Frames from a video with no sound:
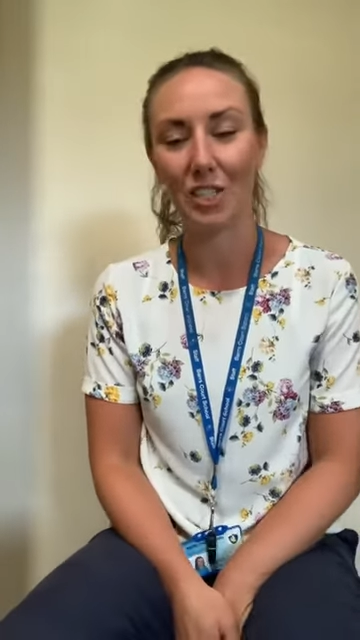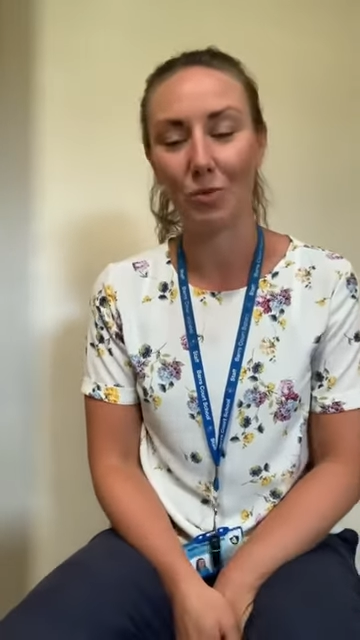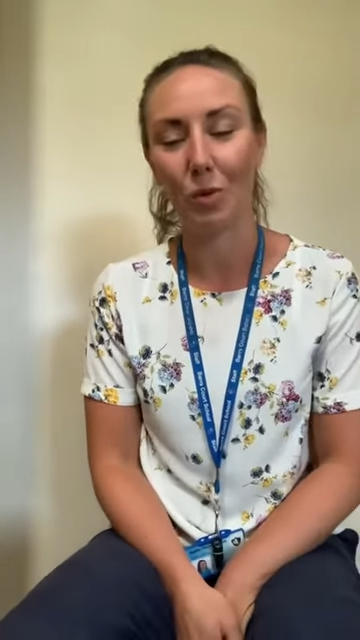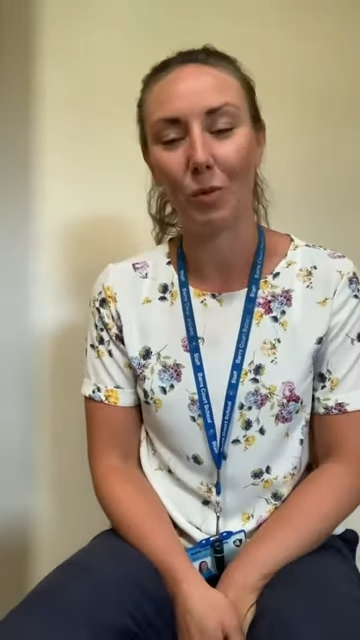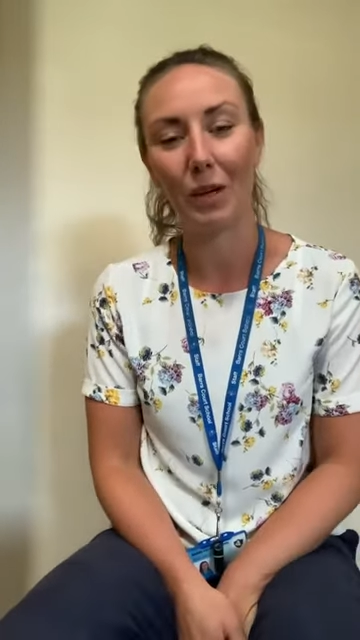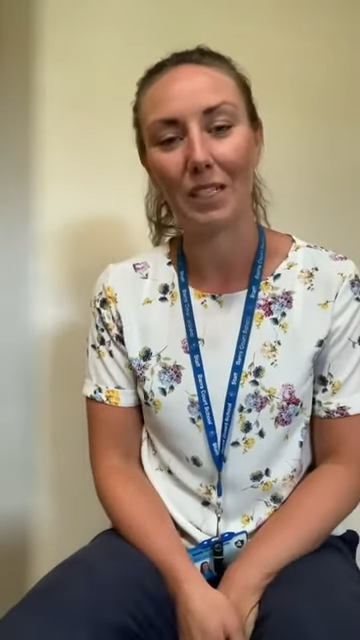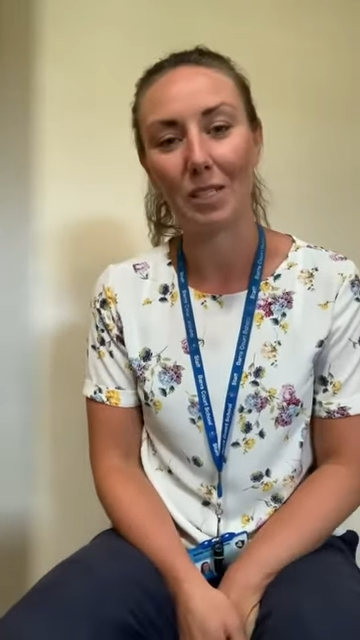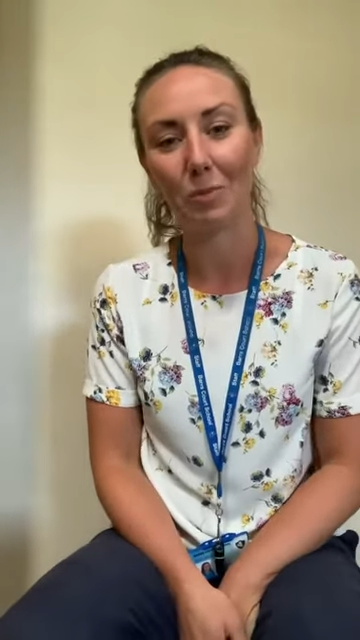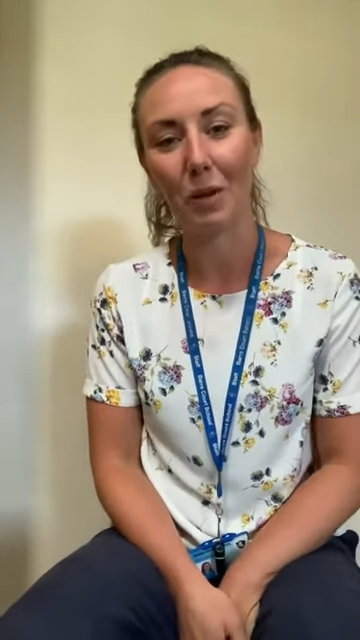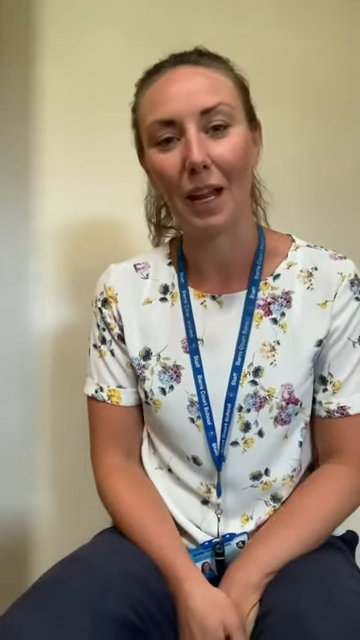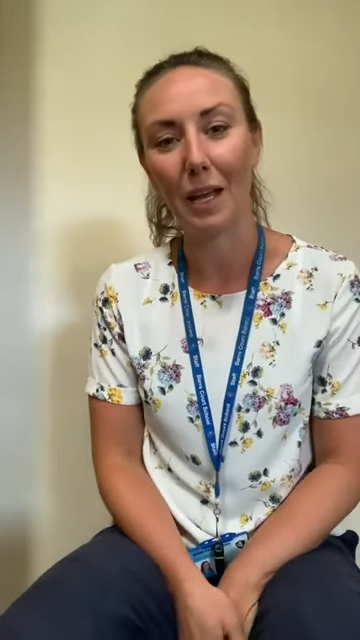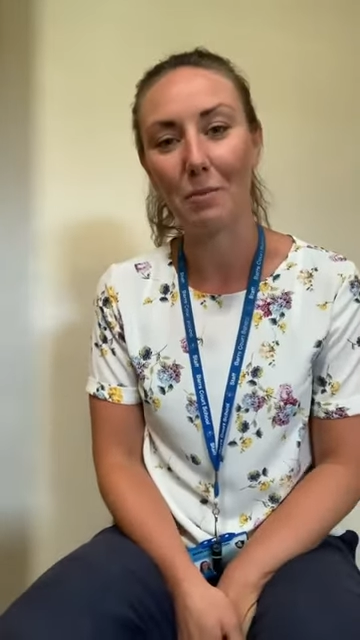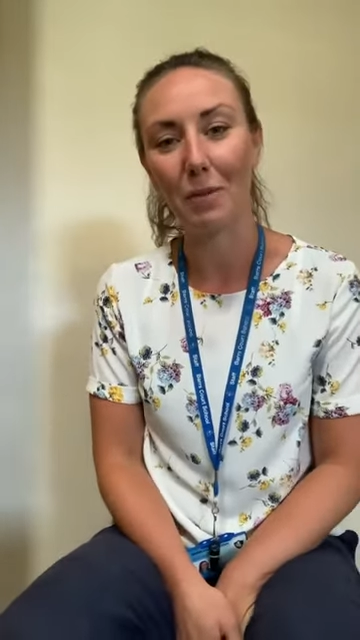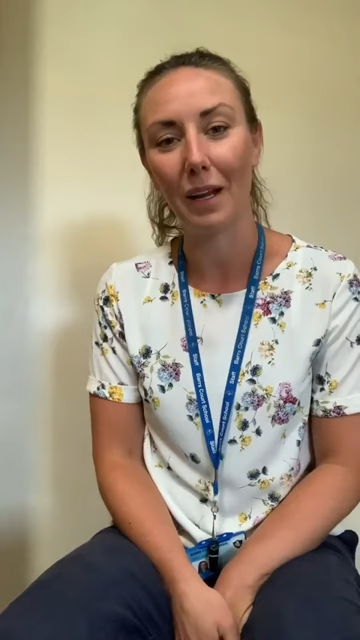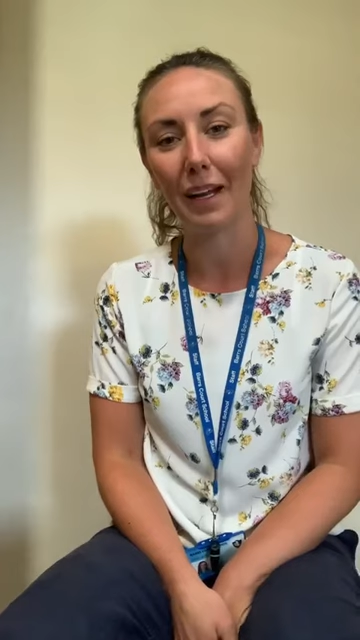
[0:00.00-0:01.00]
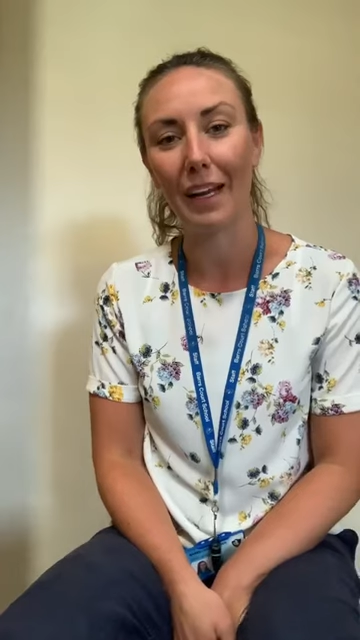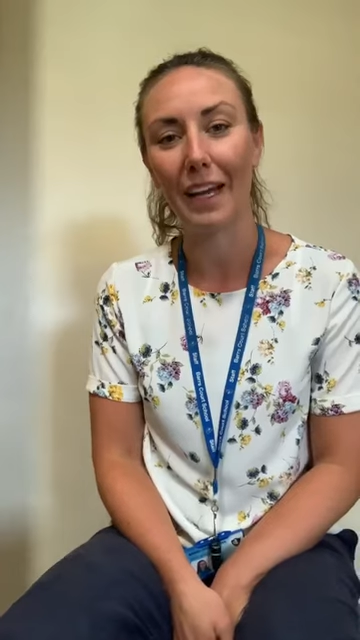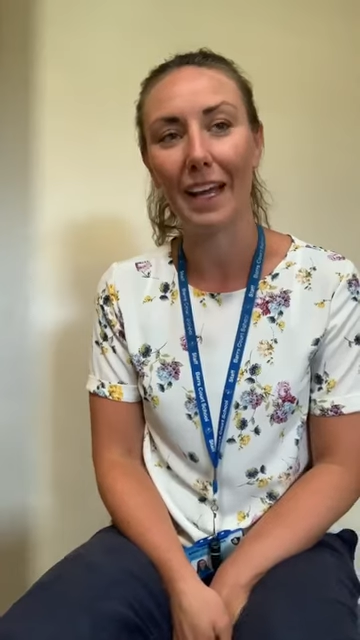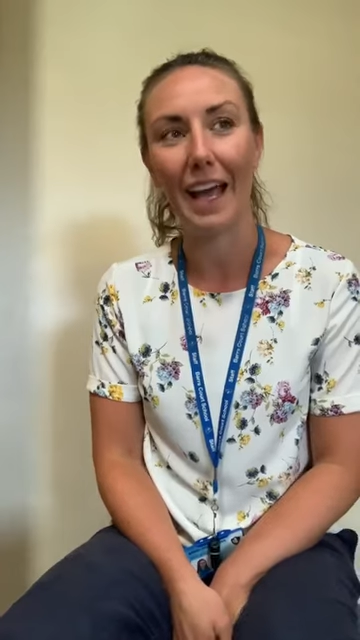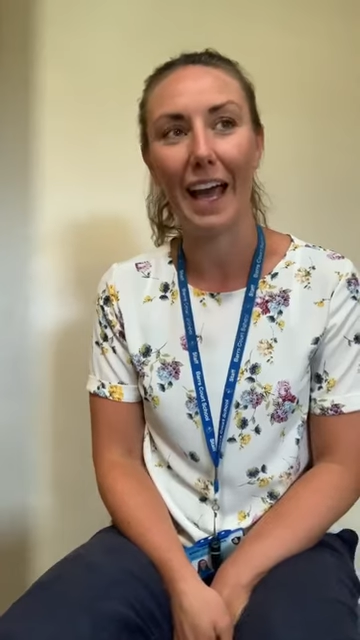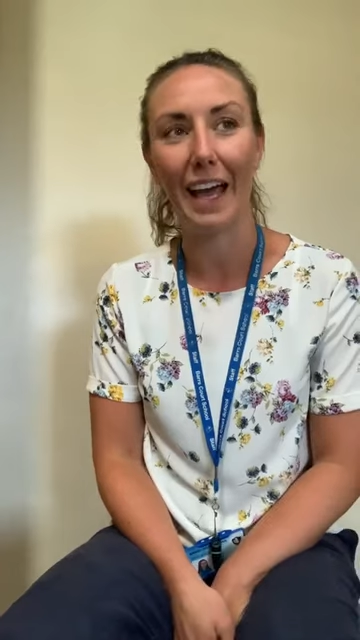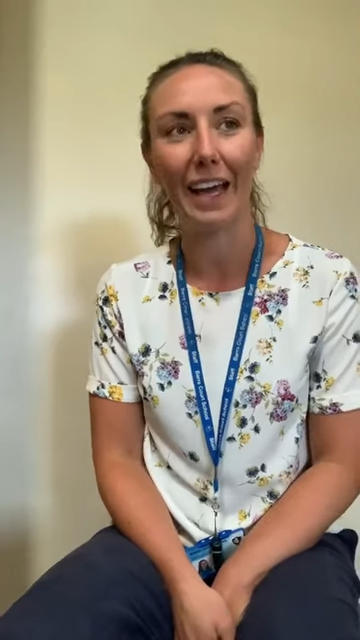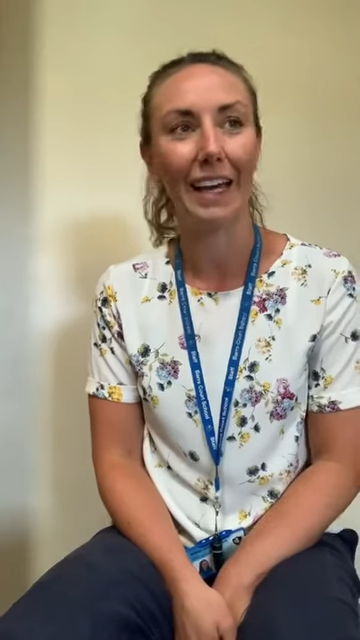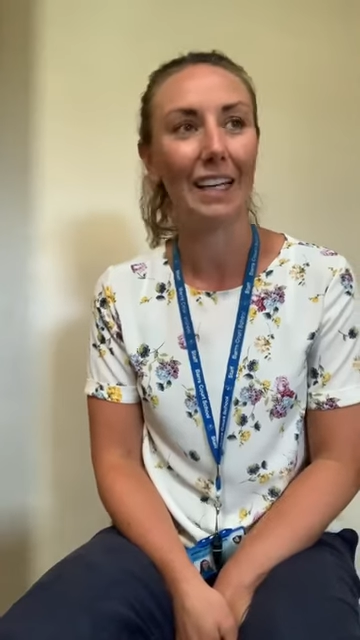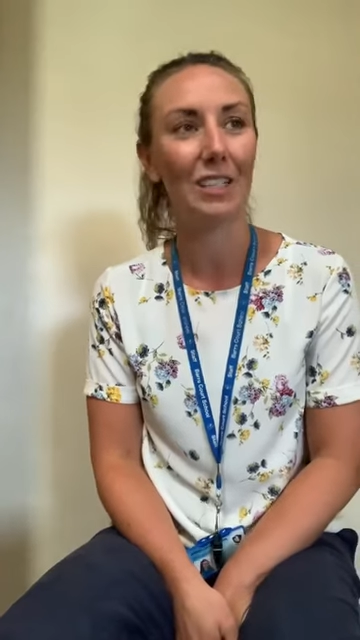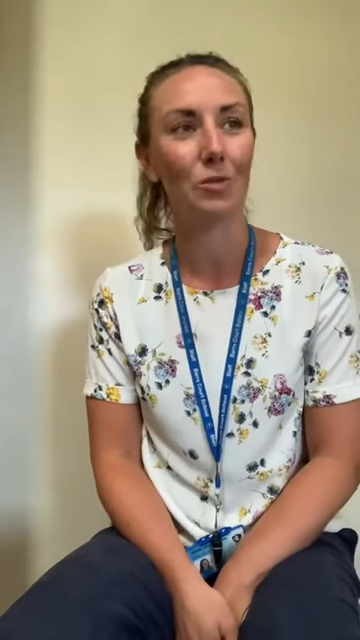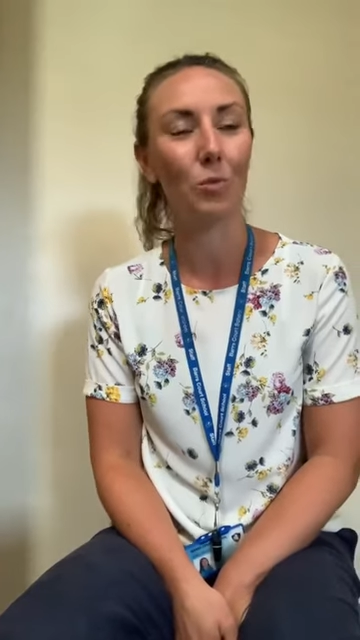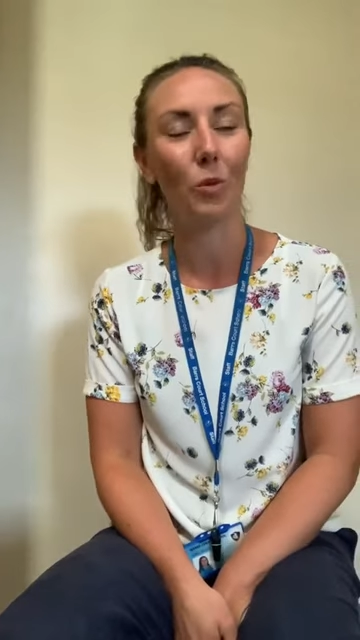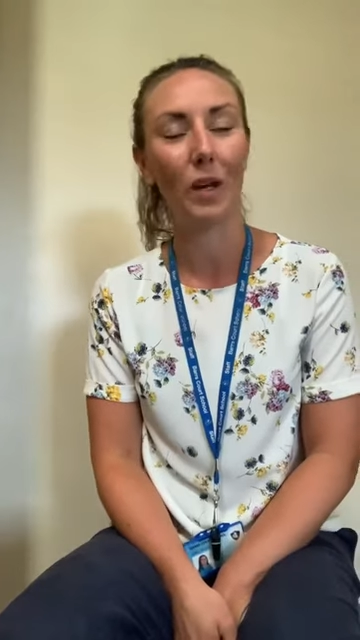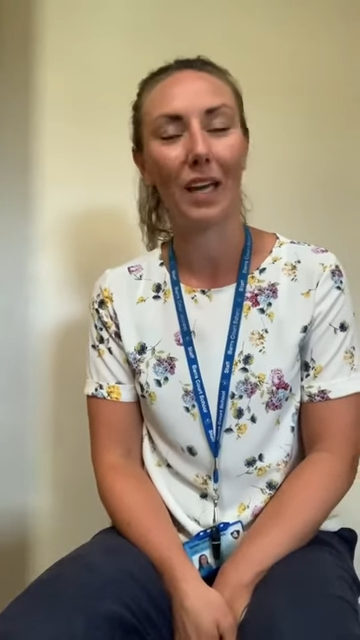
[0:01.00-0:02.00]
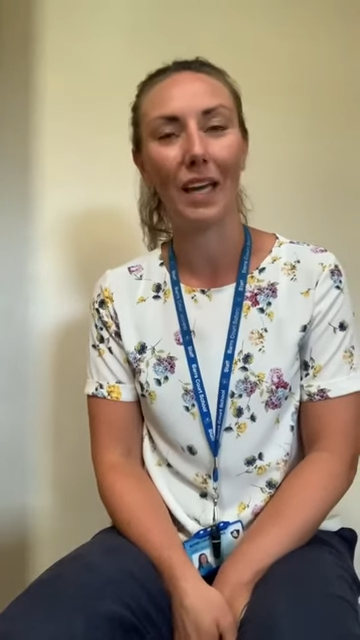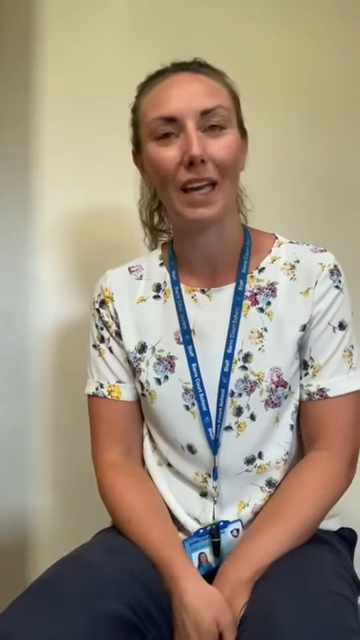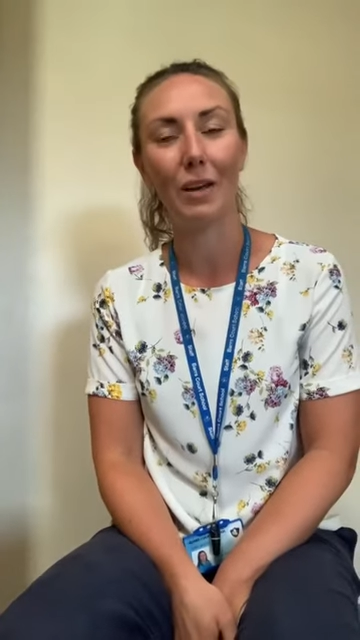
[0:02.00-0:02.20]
we went to Play Planet and we